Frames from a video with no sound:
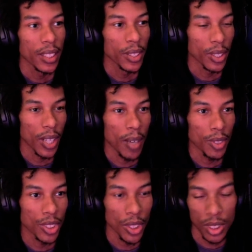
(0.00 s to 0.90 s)
I
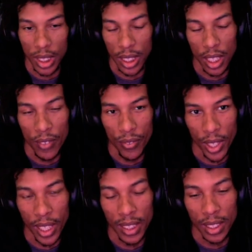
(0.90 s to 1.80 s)
was so sick of
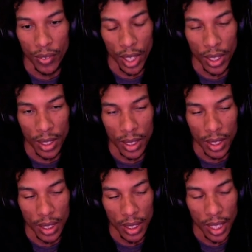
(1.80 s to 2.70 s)
fucking Sylvanas,
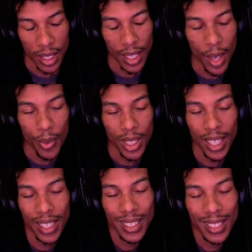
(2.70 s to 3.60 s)
and now we
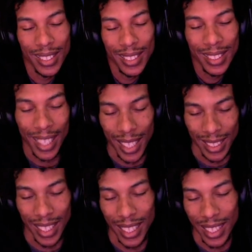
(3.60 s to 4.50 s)
got
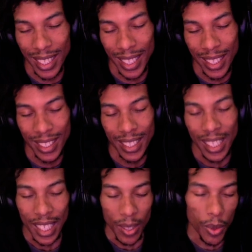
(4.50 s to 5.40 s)
Xalatoth, and
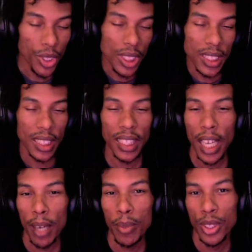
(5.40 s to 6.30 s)
we'll just see
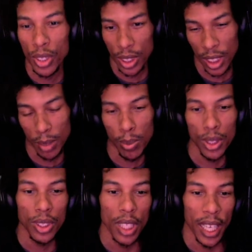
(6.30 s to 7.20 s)
how Blizzard does.
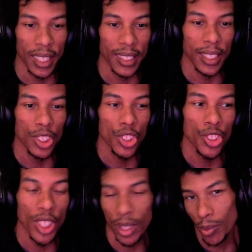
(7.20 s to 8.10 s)
Blizzard has
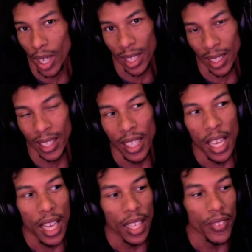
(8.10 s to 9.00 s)
shit writing.
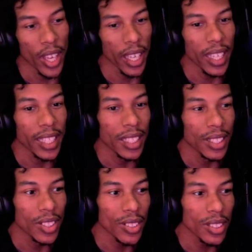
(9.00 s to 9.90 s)
They
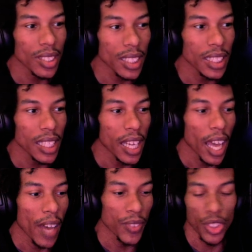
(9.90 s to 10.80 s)
literally
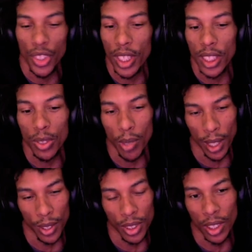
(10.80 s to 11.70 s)
have the shittiest
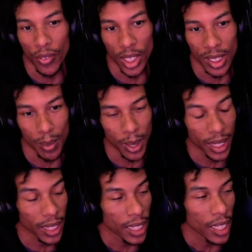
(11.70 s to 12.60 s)
writers on the face of the
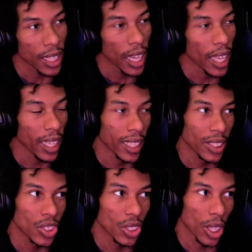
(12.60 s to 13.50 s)
planet,
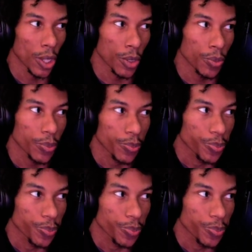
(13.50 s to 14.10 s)
and so